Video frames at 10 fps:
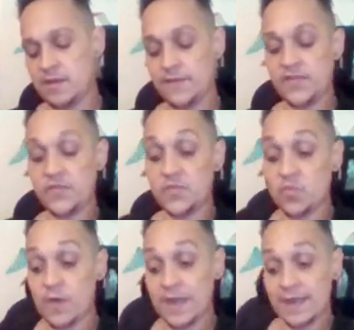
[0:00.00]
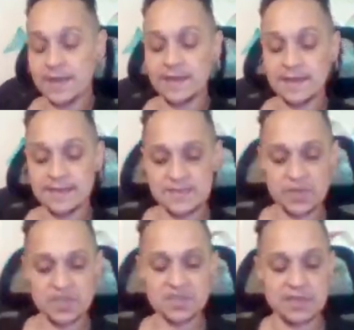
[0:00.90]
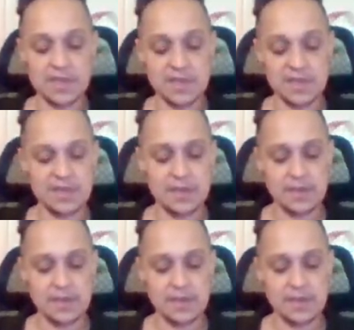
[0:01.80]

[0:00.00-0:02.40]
if you've been waiting, especially